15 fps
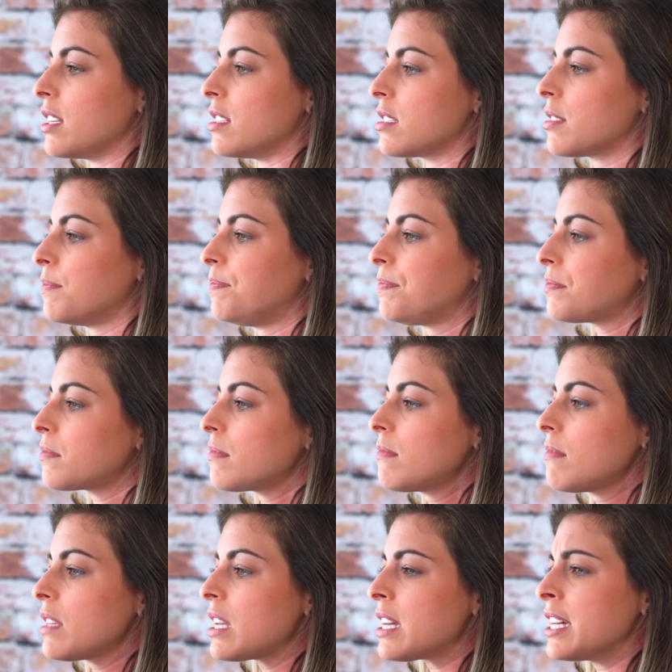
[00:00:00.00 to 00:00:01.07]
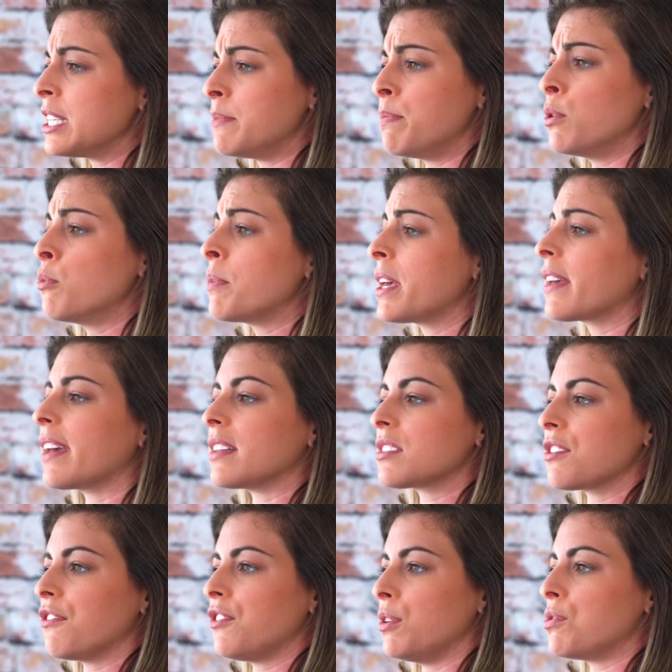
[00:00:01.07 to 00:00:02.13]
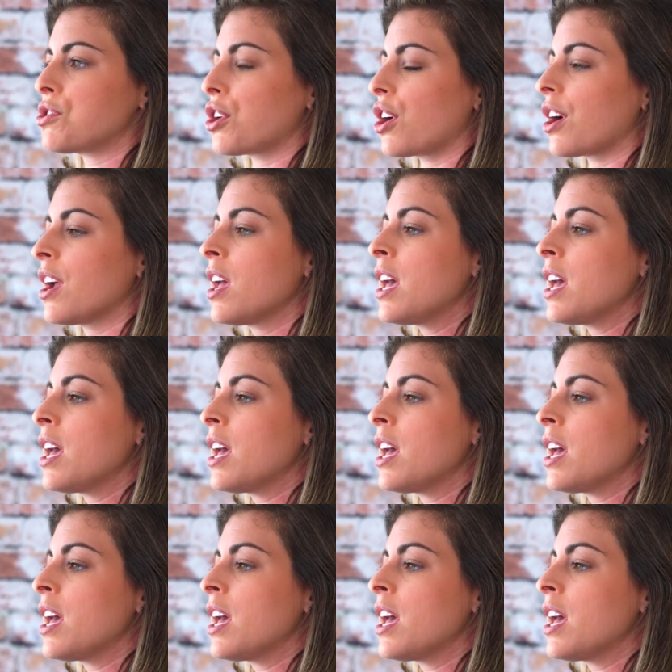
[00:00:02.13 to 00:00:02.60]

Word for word: is is booming, it's the future,